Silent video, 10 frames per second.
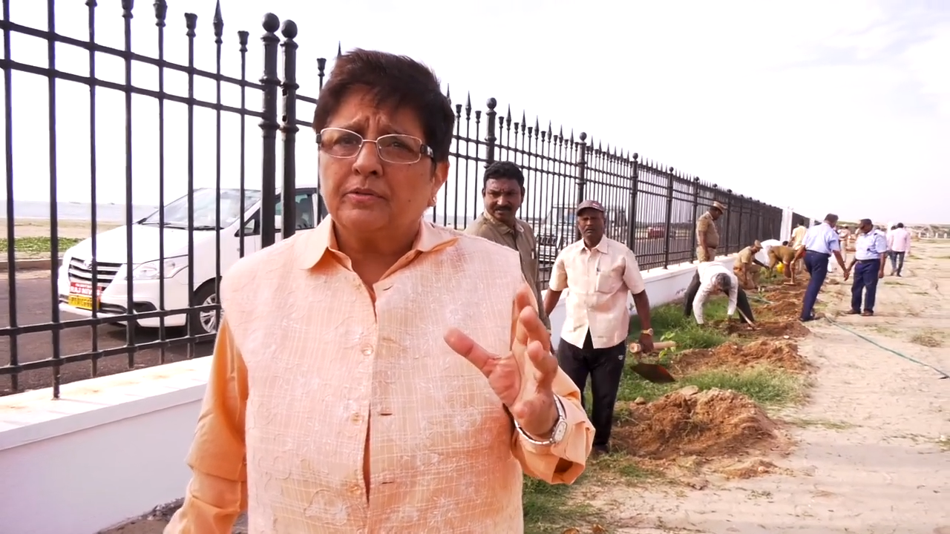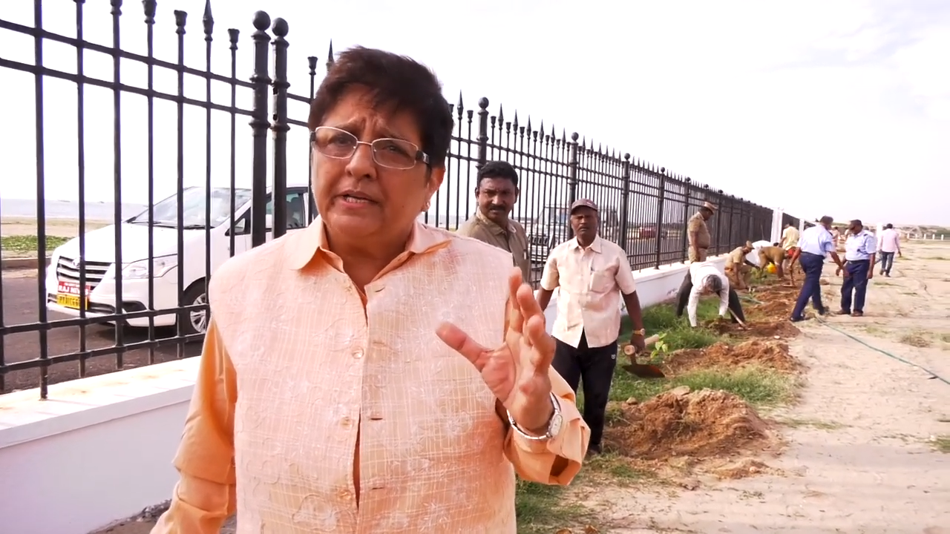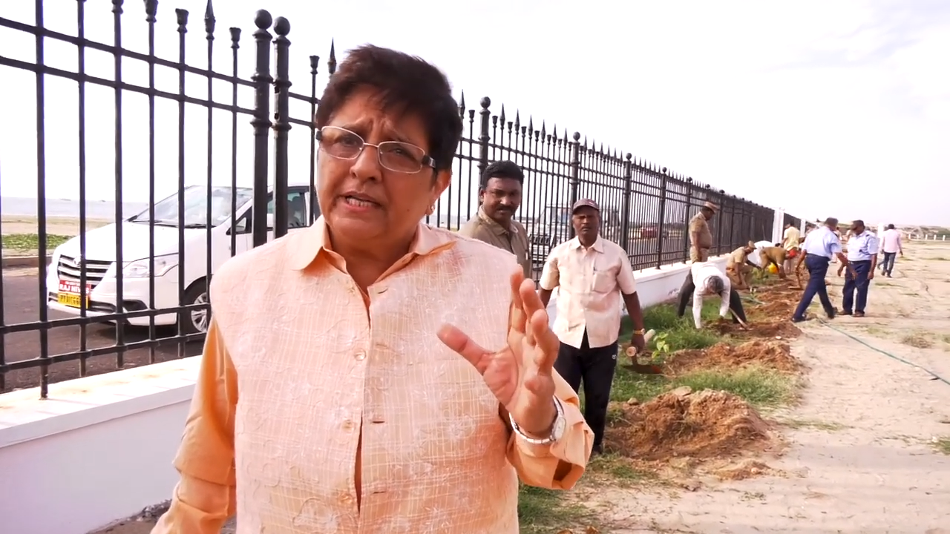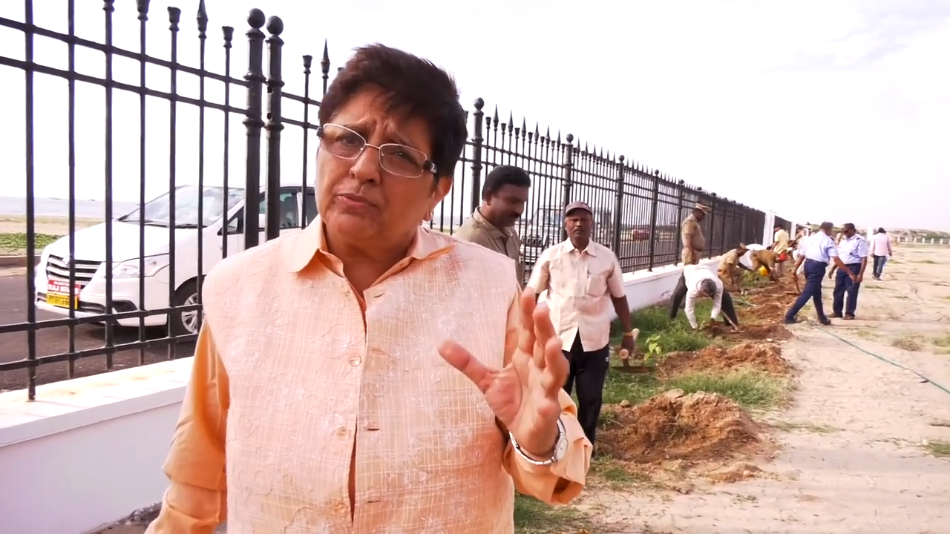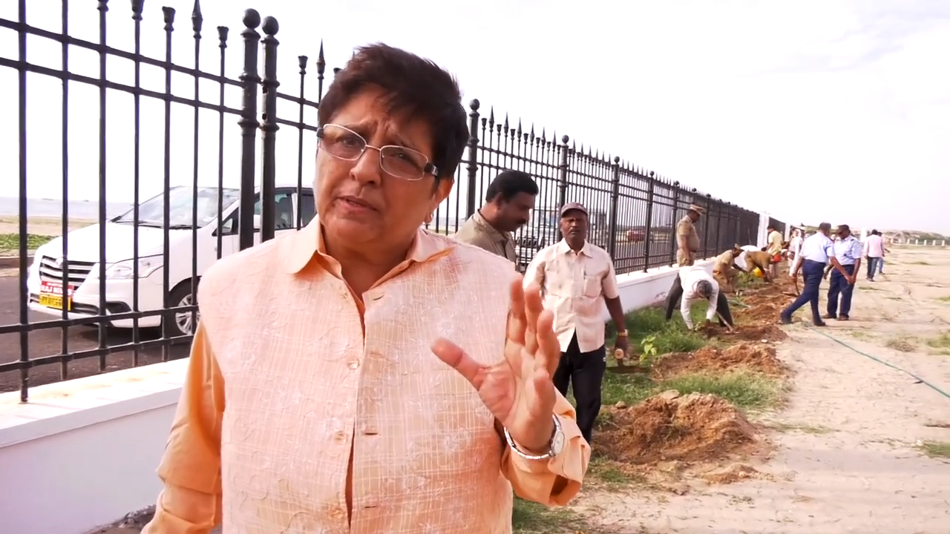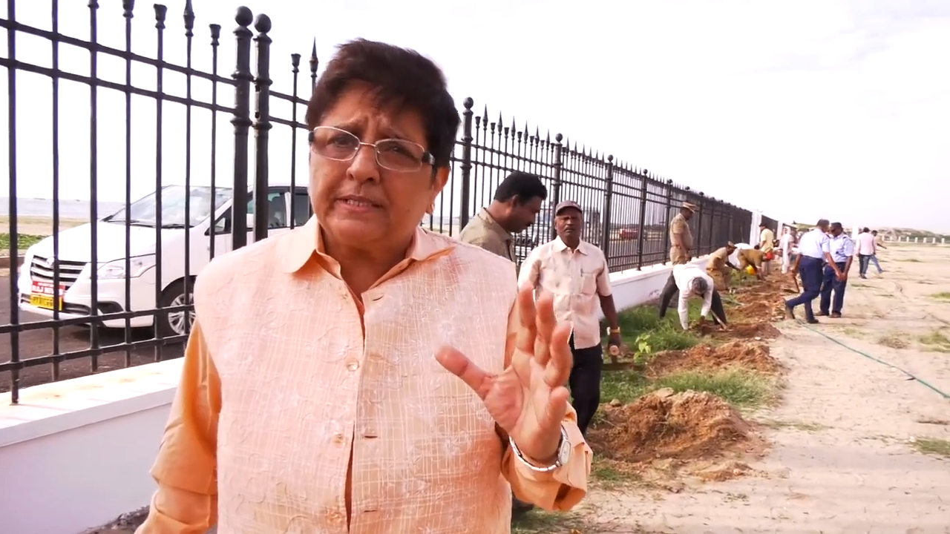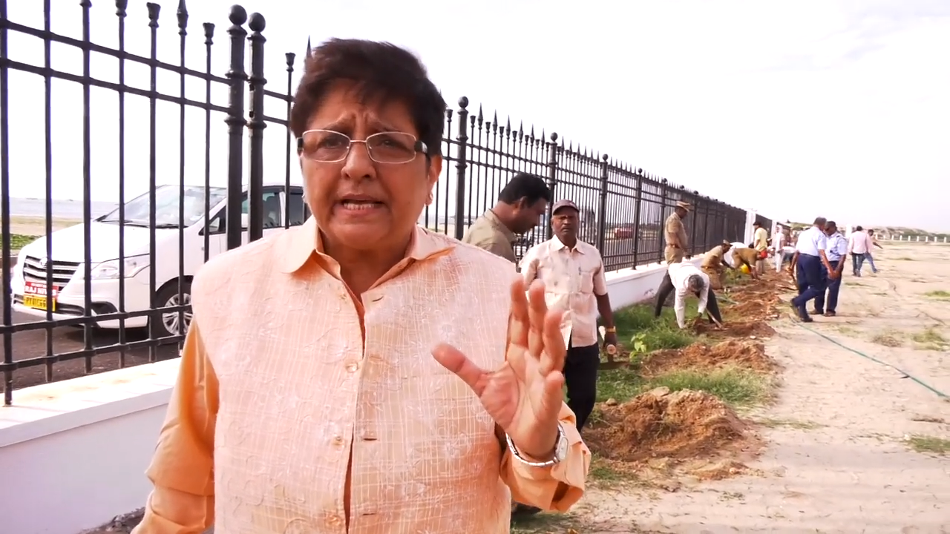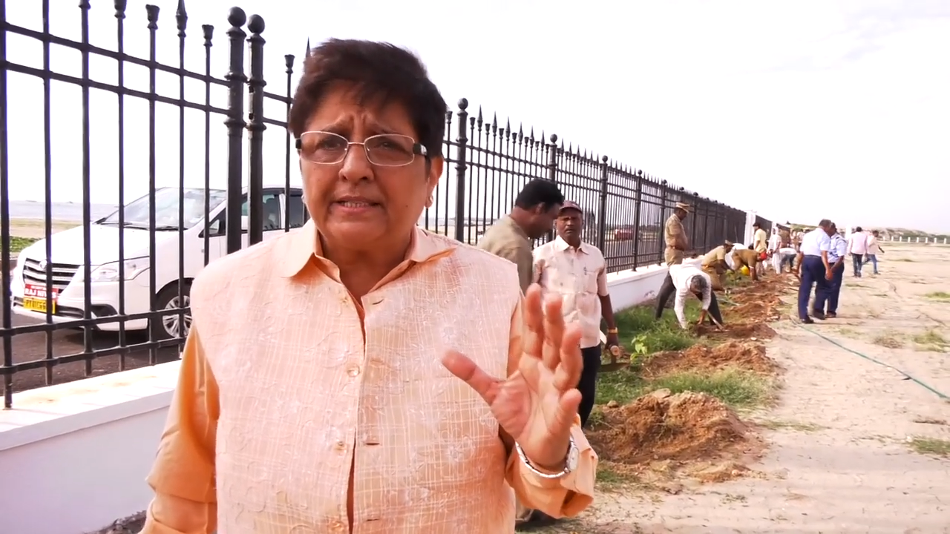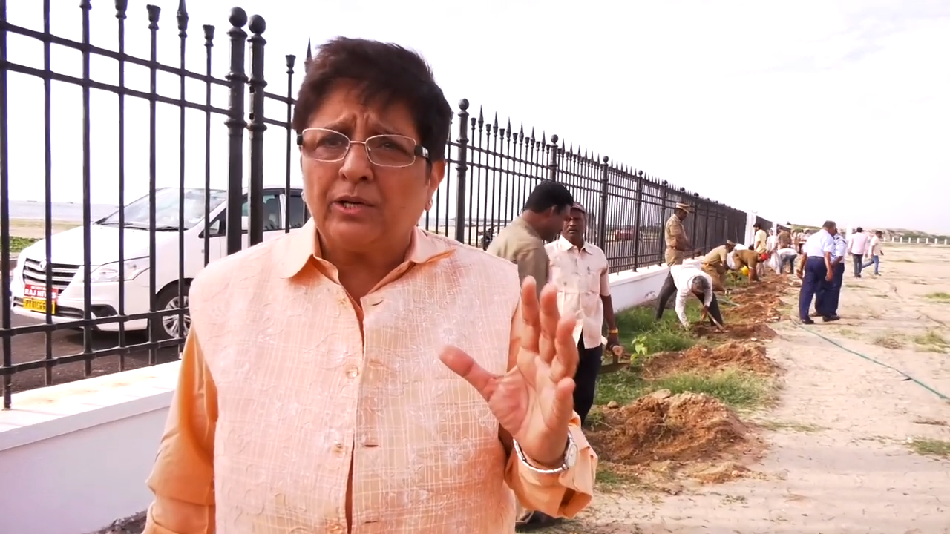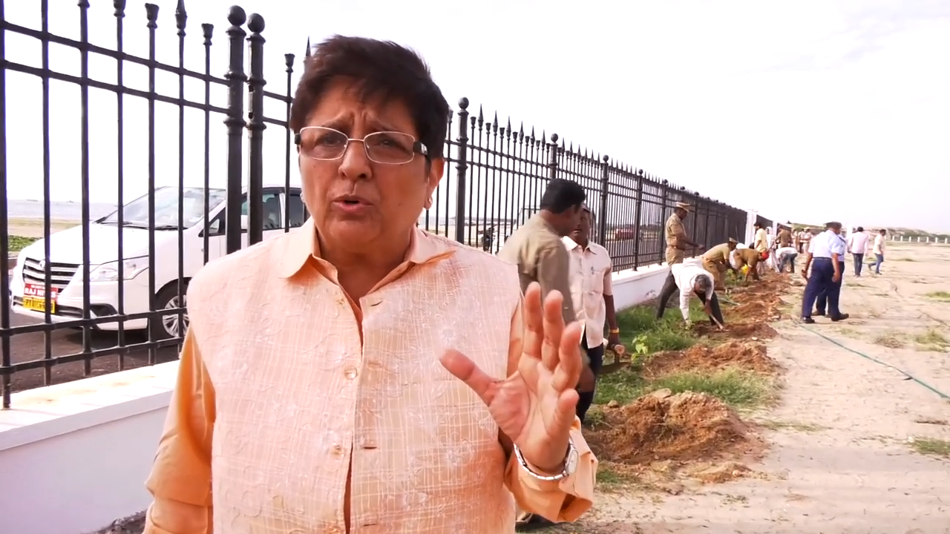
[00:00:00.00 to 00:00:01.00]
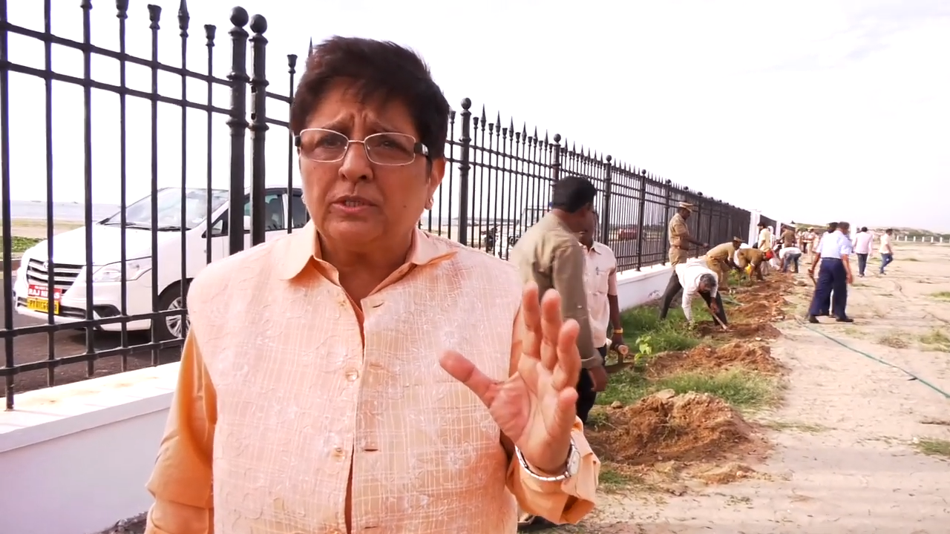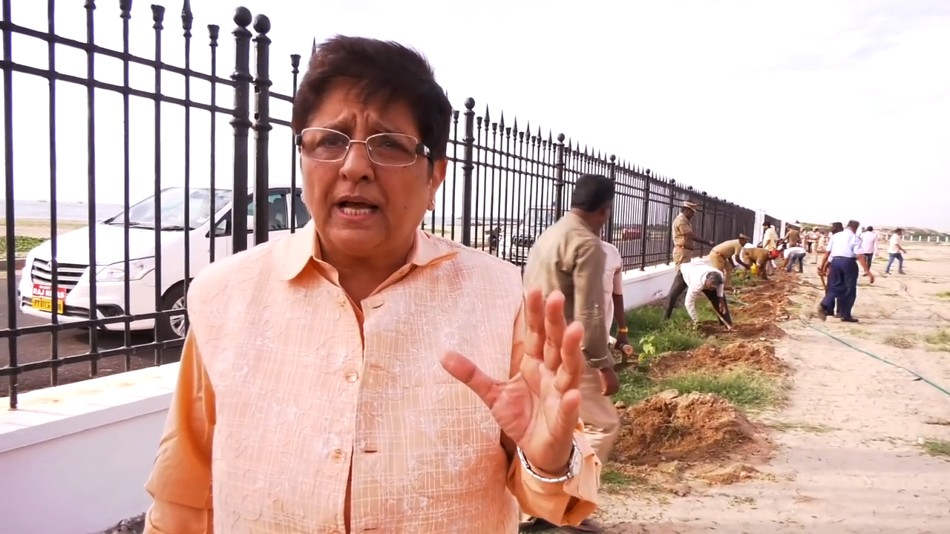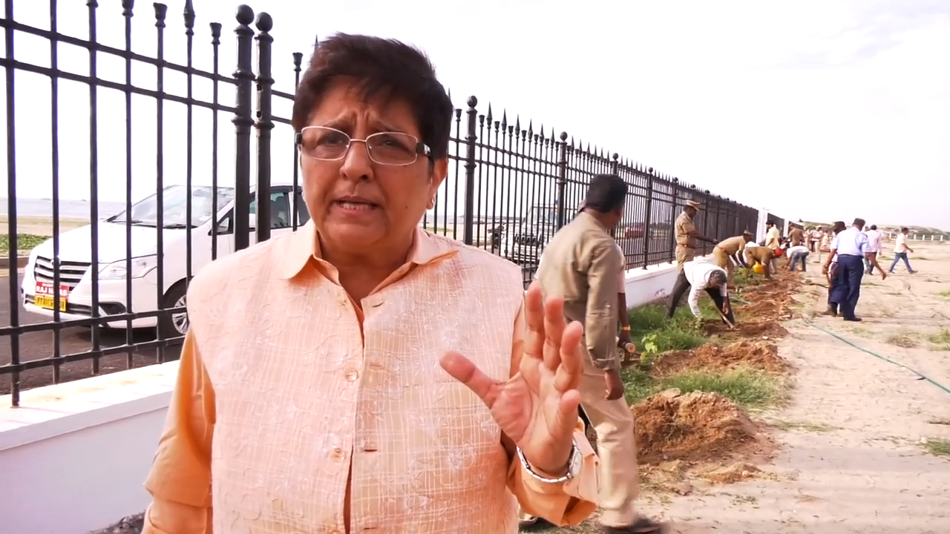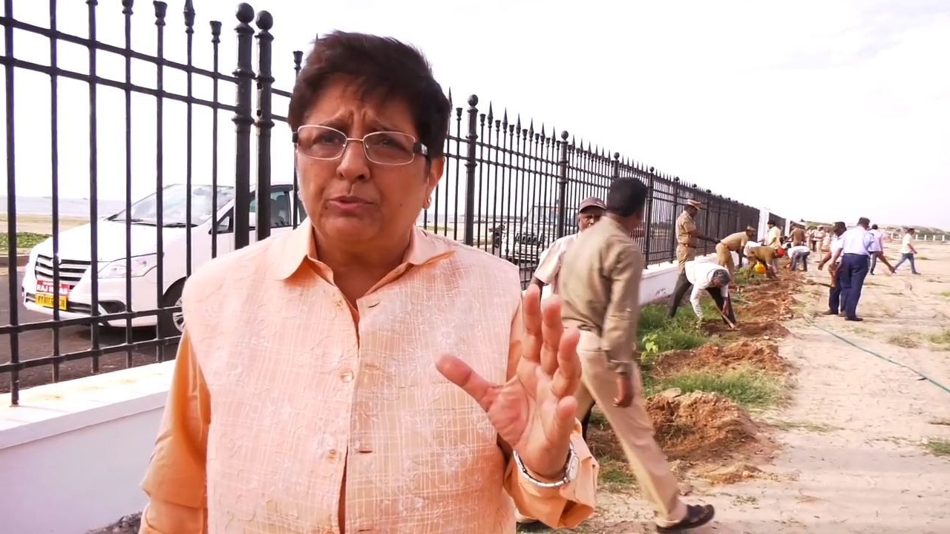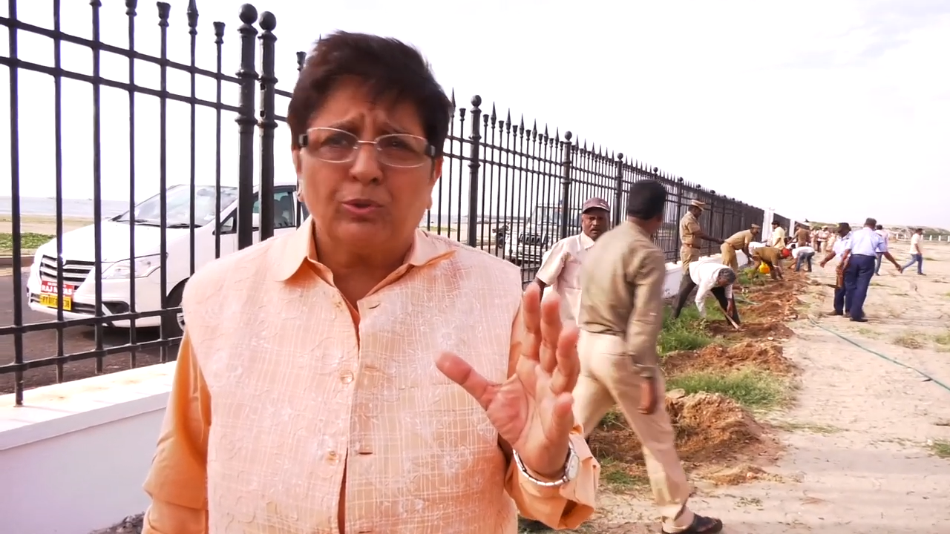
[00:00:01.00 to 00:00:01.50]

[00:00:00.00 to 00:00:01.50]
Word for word: Trees will take their own time.